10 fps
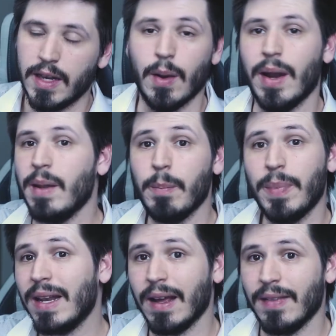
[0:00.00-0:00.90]
Now, I didn't
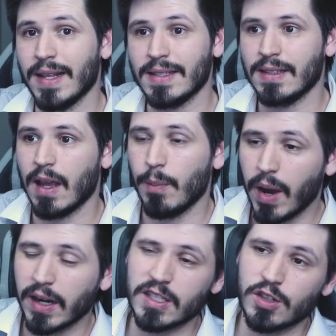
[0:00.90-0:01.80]
bid on this. I
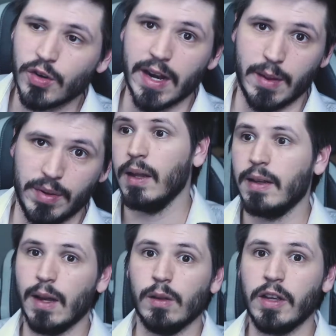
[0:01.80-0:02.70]
bought it straight up.
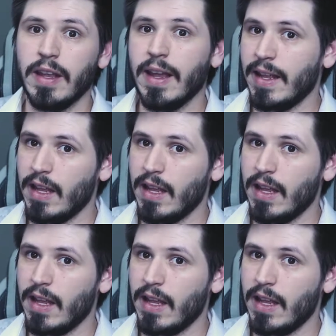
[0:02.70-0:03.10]
Now, looking at